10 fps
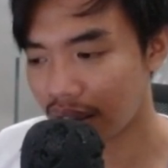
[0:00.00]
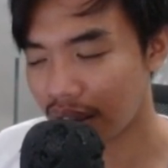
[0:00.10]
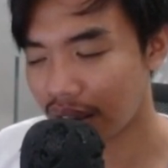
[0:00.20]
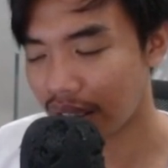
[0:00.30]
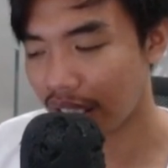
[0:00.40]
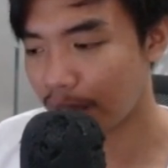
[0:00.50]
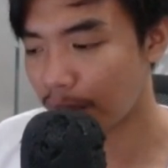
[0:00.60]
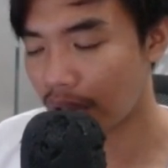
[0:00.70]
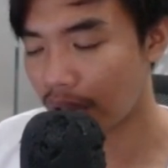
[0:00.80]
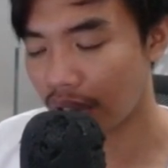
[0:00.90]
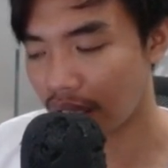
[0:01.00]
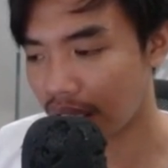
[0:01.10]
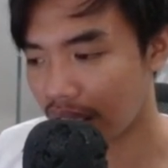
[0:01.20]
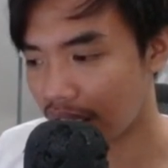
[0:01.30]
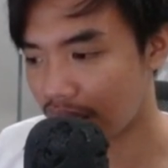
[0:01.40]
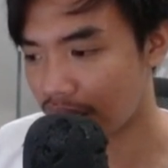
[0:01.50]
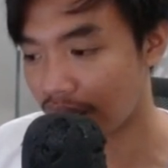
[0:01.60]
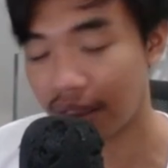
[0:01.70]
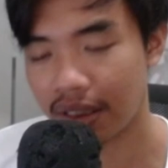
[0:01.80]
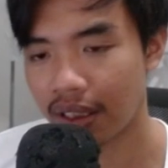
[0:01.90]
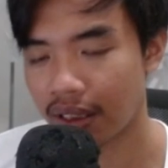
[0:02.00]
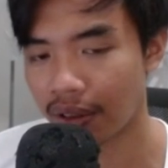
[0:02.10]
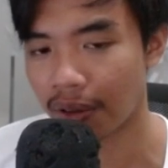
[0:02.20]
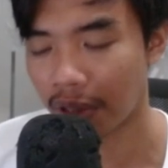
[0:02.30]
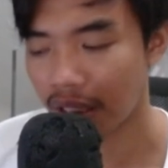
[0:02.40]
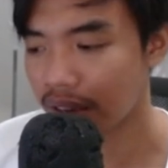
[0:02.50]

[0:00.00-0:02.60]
dashboard, and that's not entirely correct.